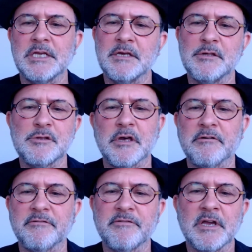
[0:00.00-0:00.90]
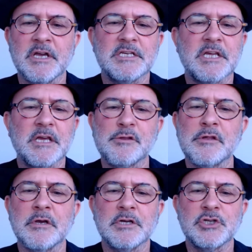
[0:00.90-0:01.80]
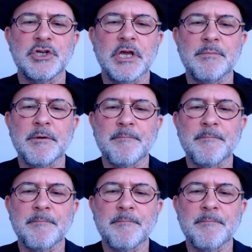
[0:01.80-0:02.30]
his self takes shape.